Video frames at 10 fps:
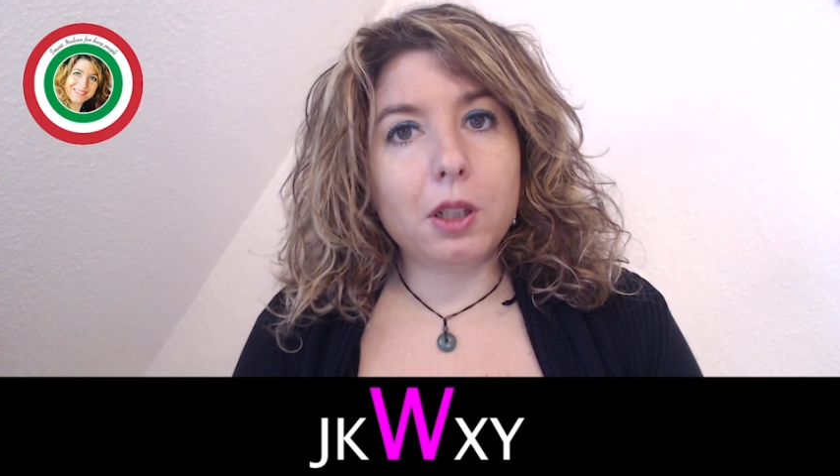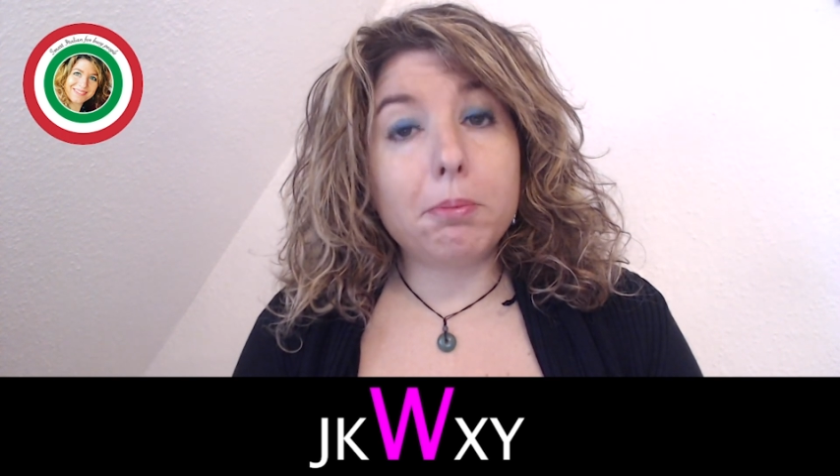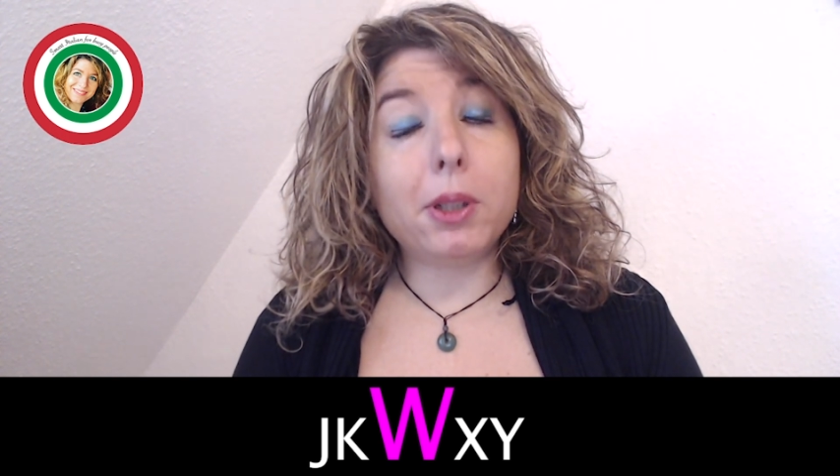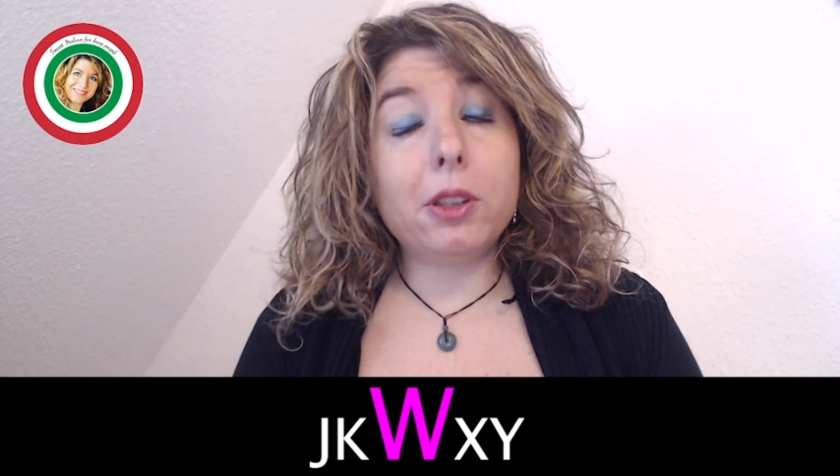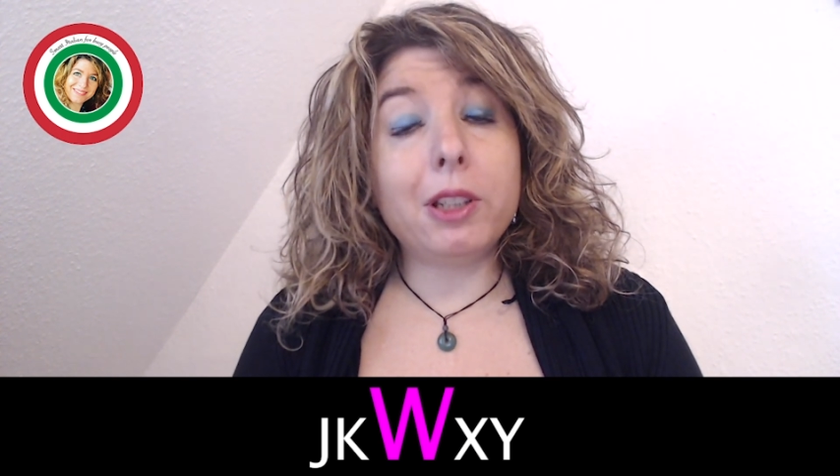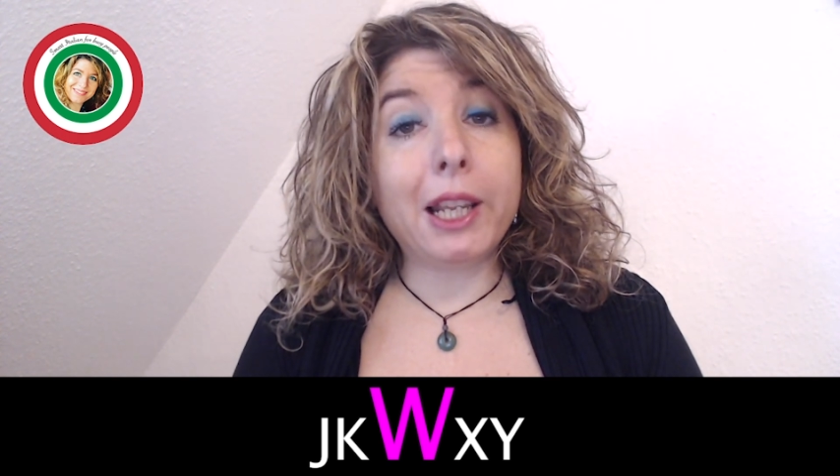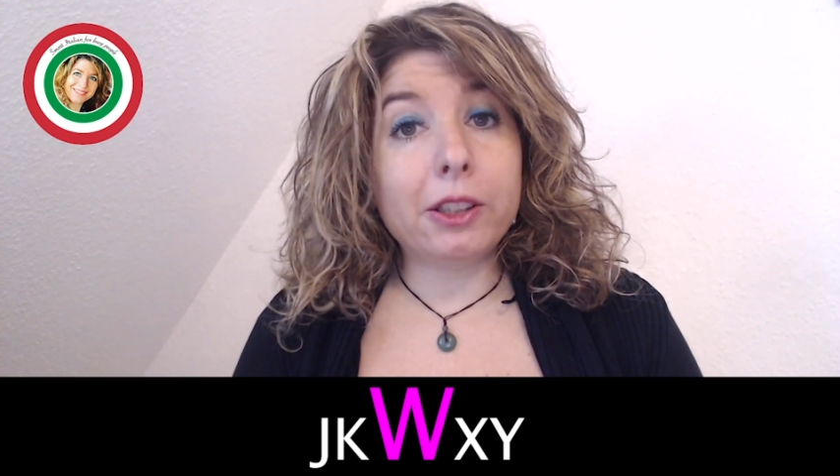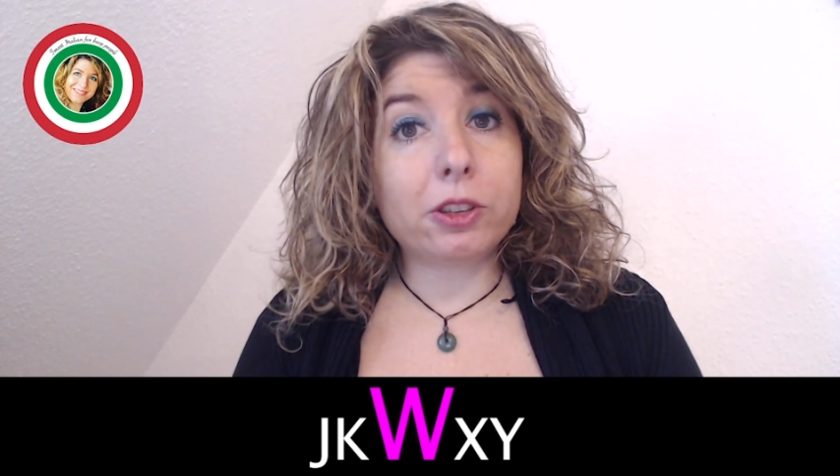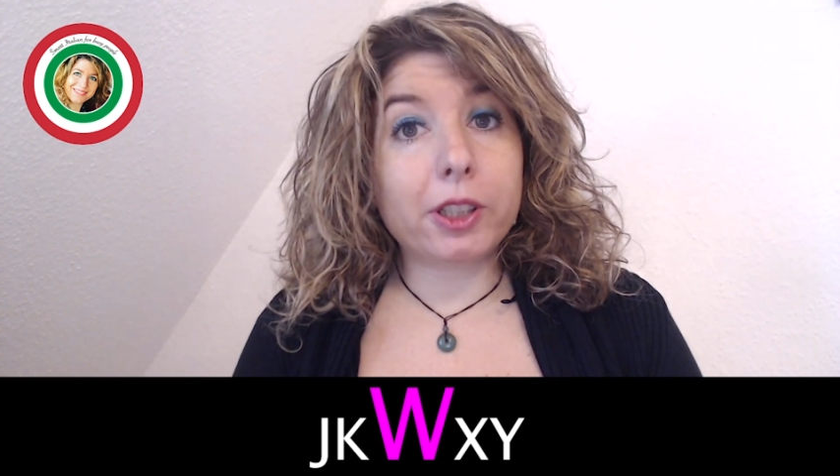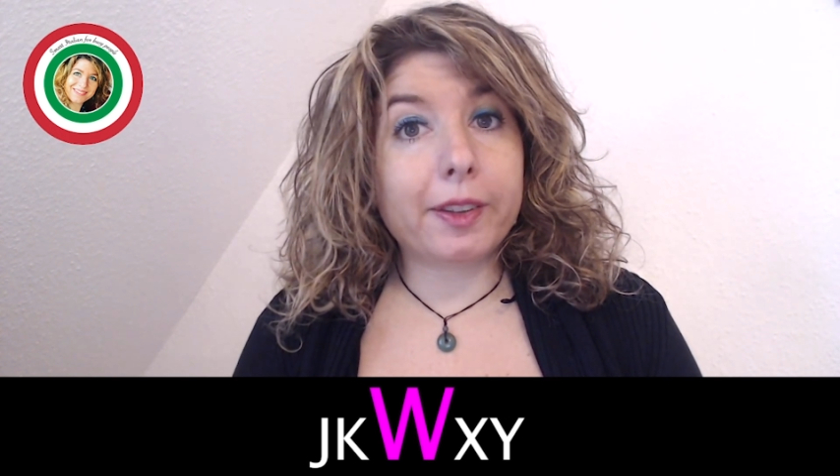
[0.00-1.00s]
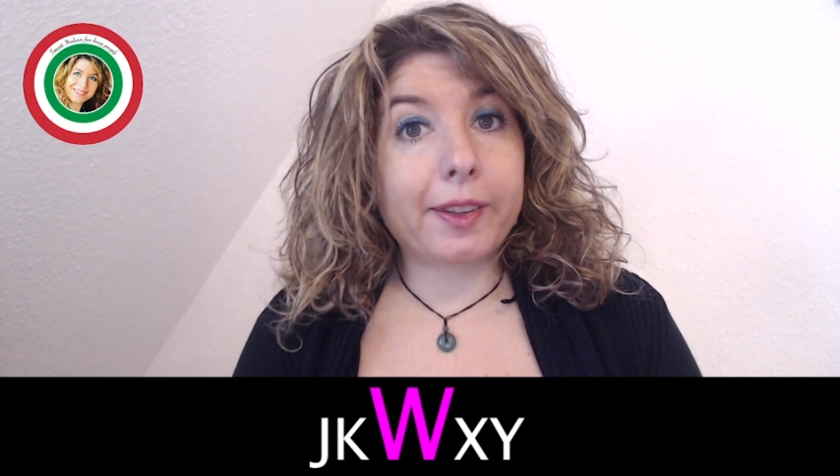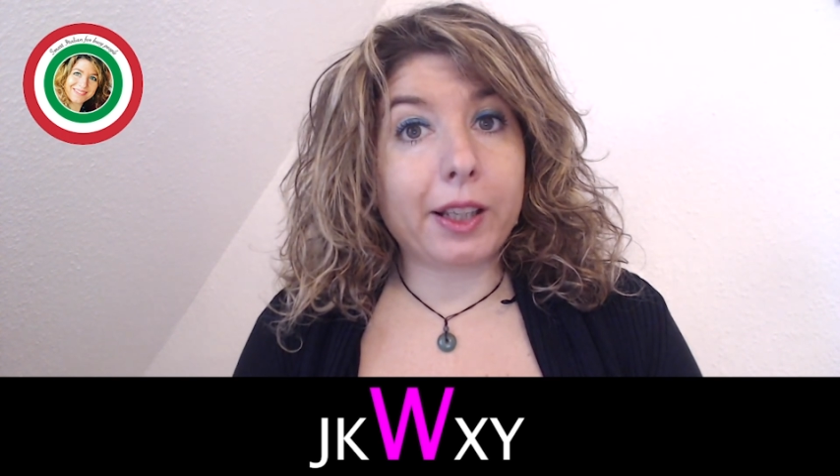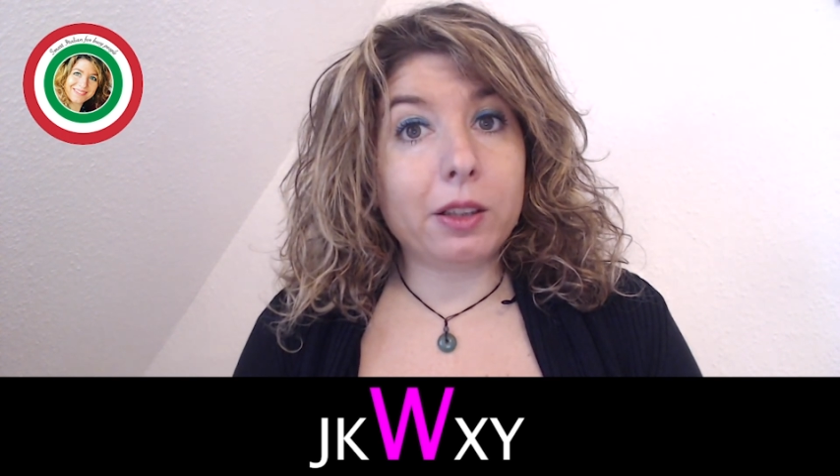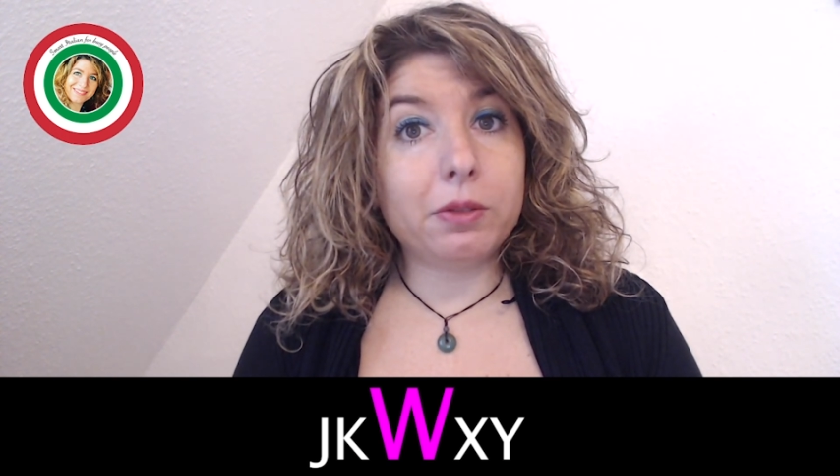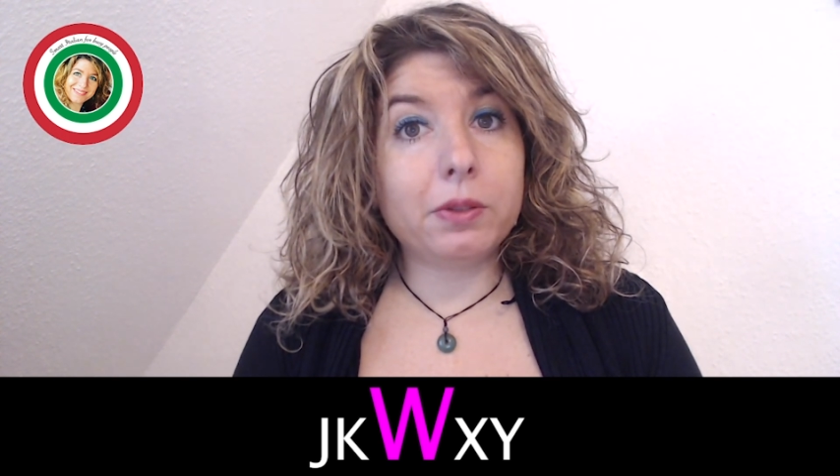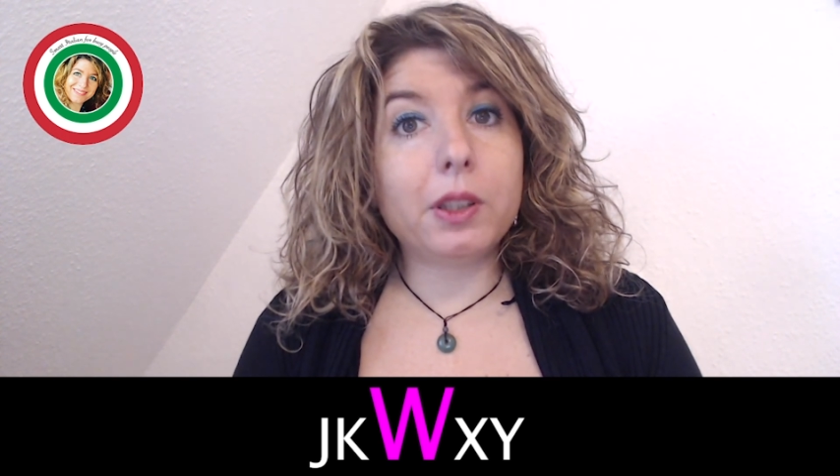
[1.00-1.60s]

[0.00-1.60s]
But the letter itself,